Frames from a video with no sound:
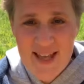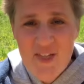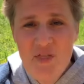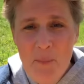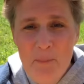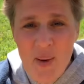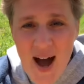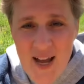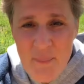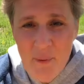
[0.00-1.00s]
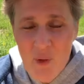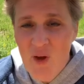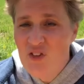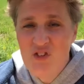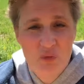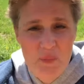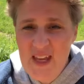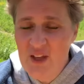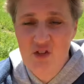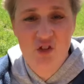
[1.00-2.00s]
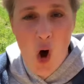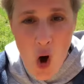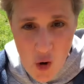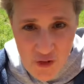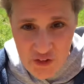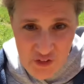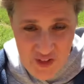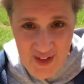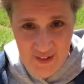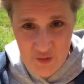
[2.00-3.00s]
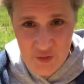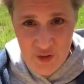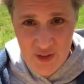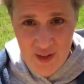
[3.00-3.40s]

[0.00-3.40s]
The Bible speaks to all these things.